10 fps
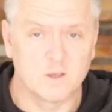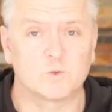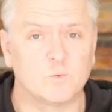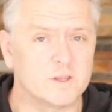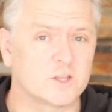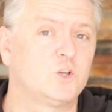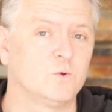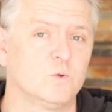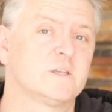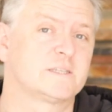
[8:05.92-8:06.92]
So one of the
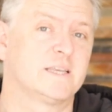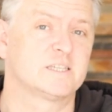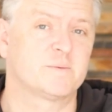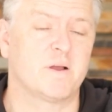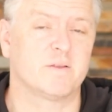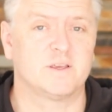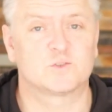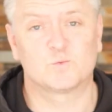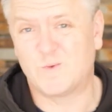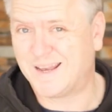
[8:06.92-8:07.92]
coolest things about
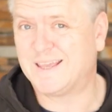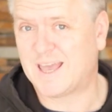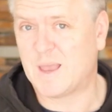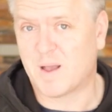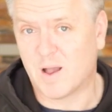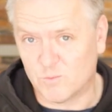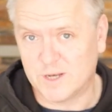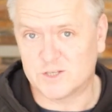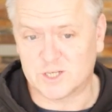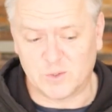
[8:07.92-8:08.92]
this when it came out
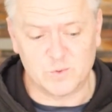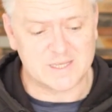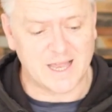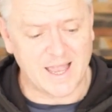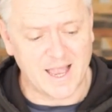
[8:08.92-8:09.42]
originally was that it